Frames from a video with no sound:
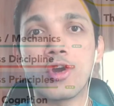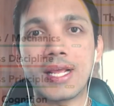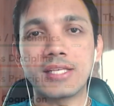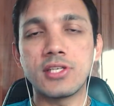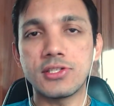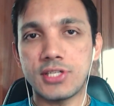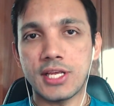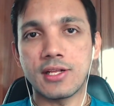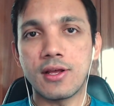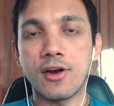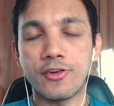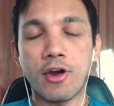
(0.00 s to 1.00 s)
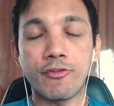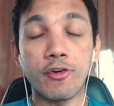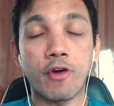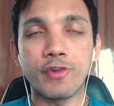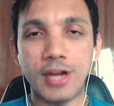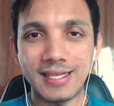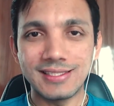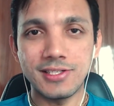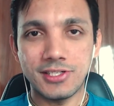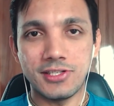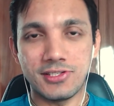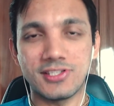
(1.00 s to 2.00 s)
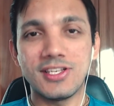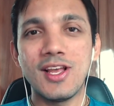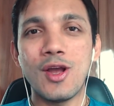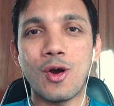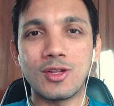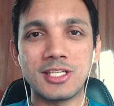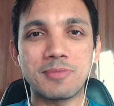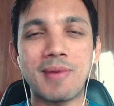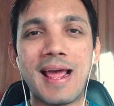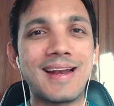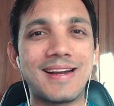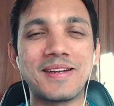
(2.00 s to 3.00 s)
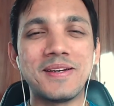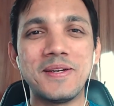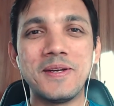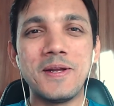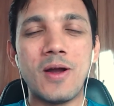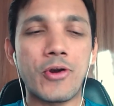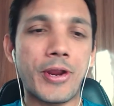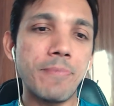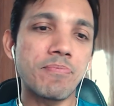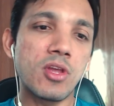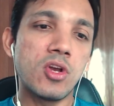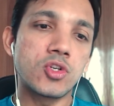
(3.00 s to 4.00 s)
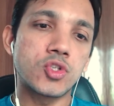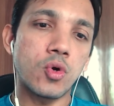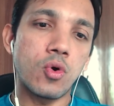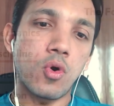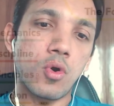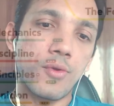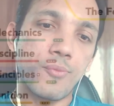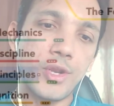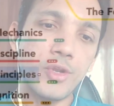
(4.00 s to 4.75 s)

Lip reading: existing, of your existence on this planet. Okay. So when